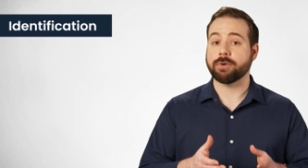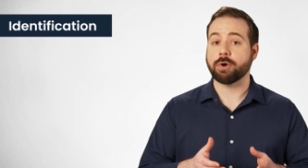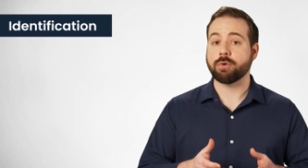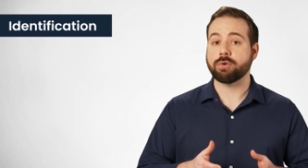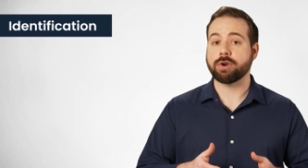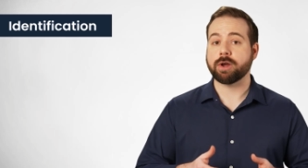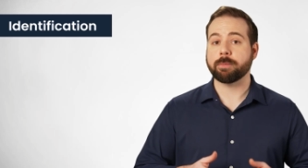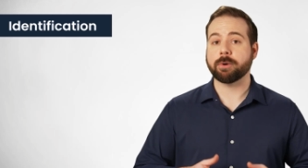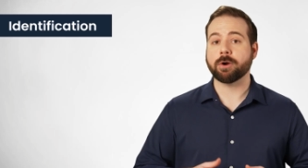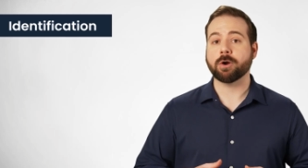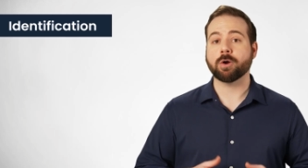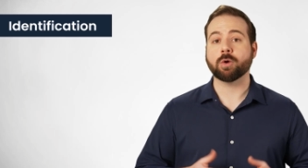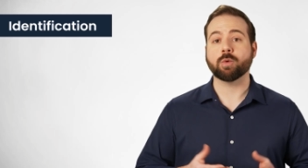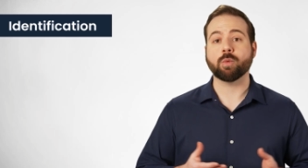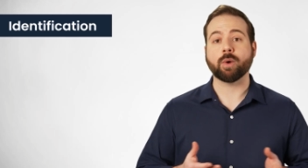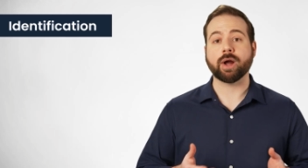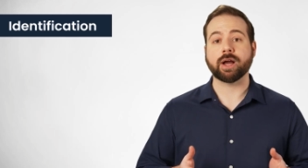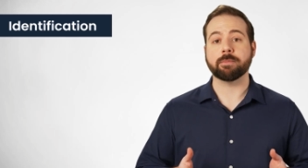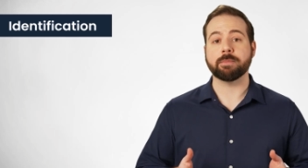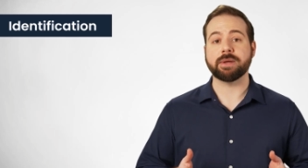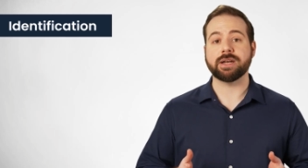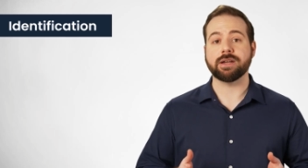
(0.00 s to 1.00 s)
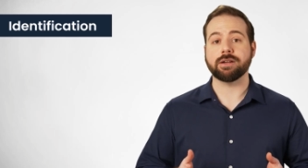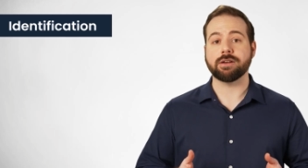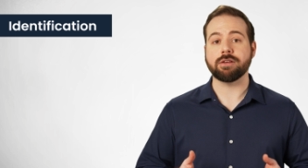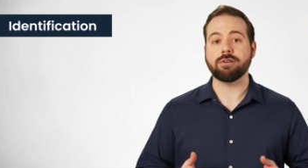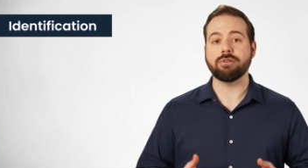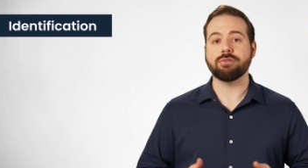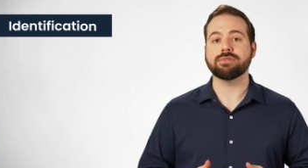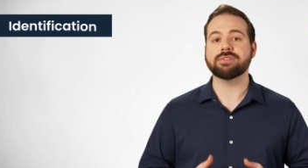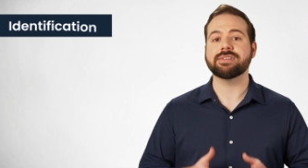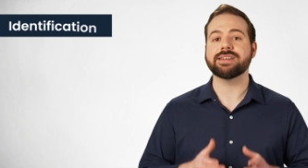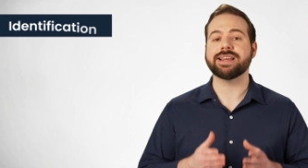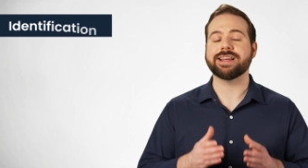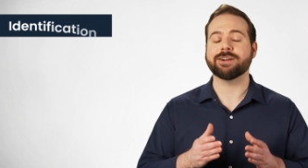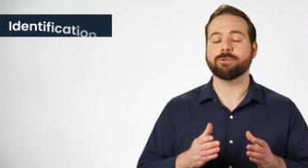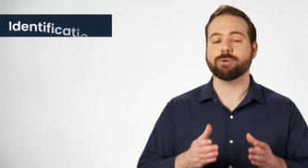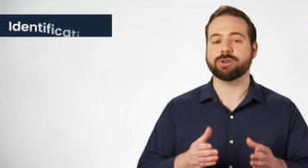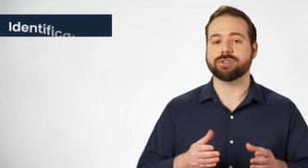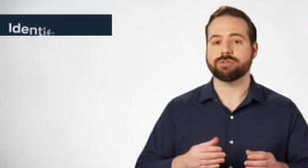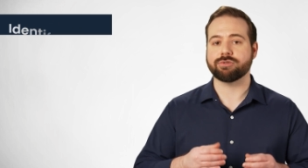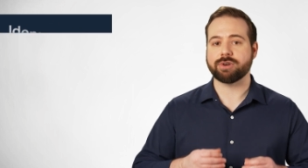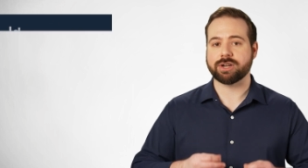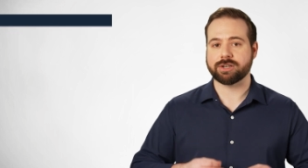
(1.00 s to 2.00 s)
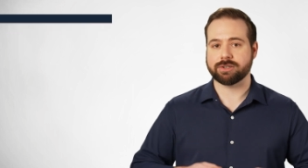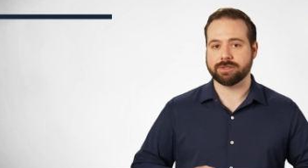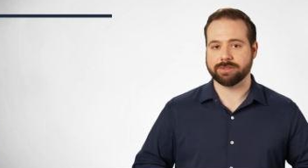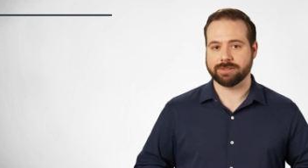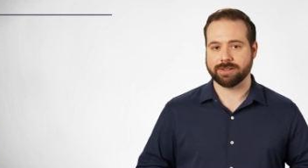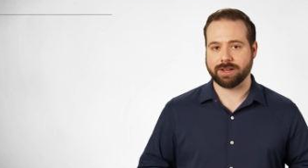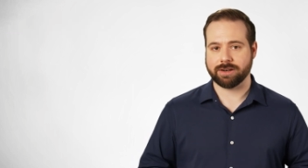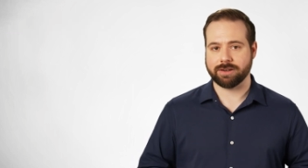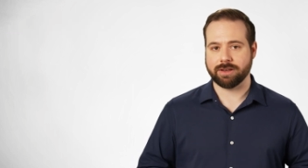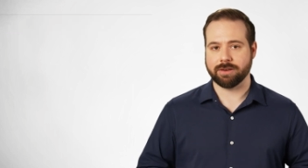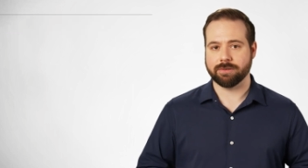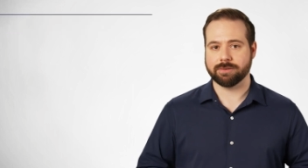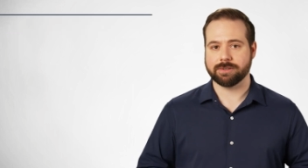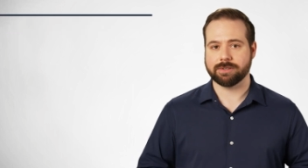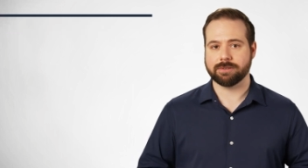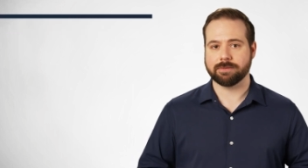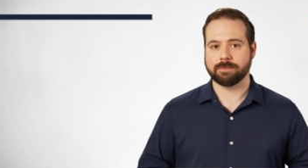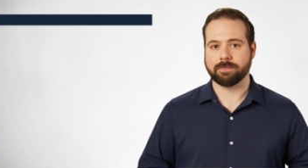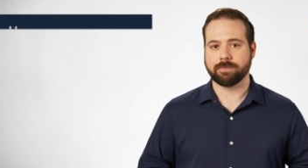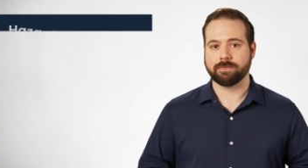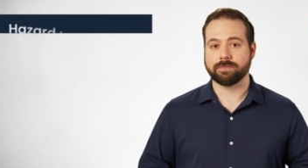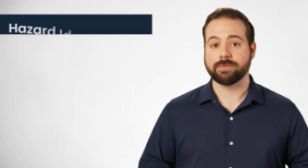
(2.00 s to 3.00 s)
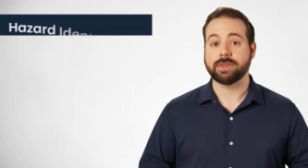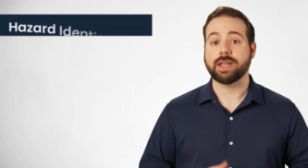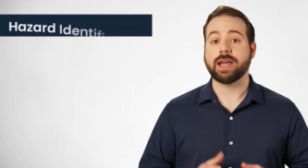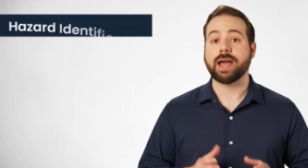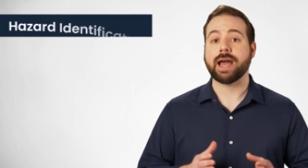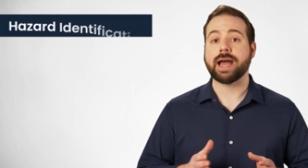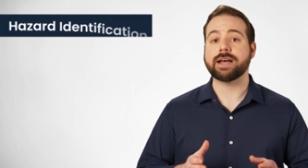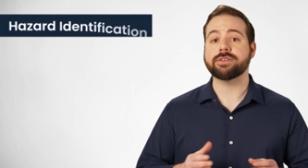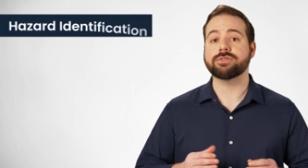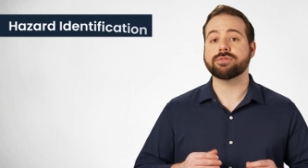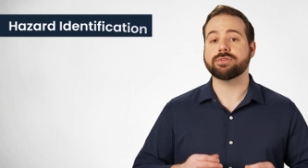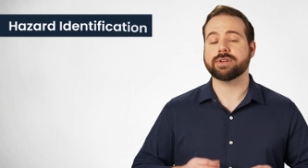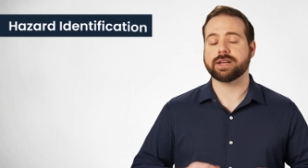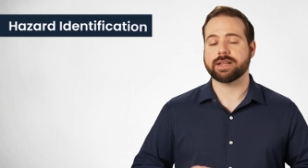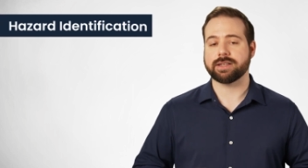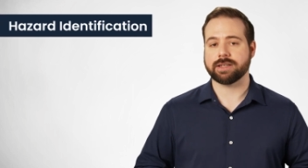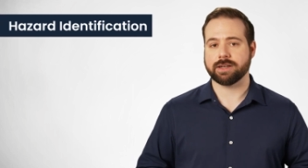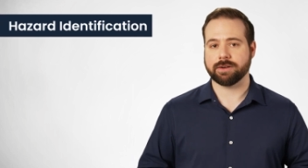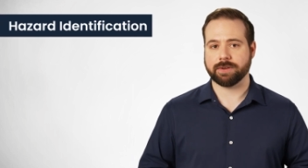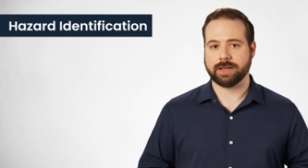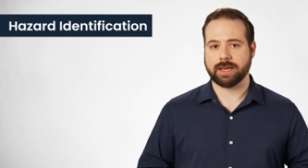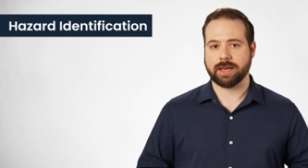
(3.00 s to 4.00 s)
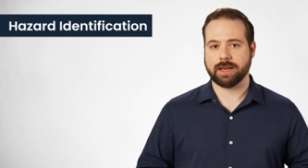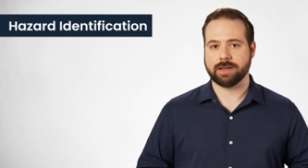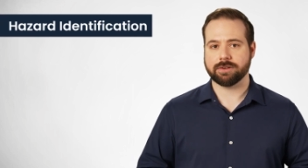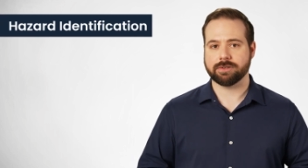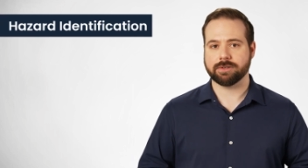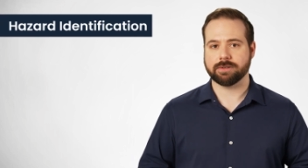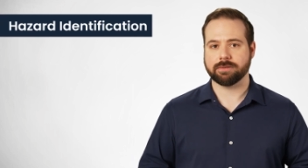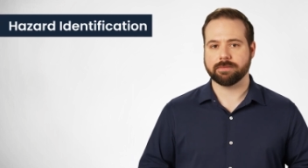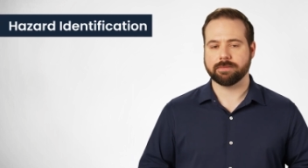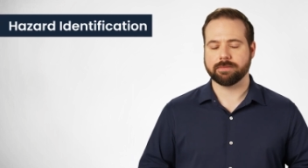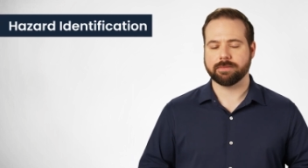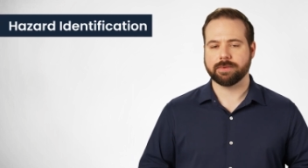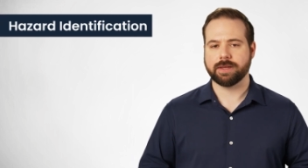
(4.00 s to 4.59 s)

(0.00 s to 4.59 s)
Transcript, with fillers: phone number, recommended use, and restrictions on use. Hazard identification.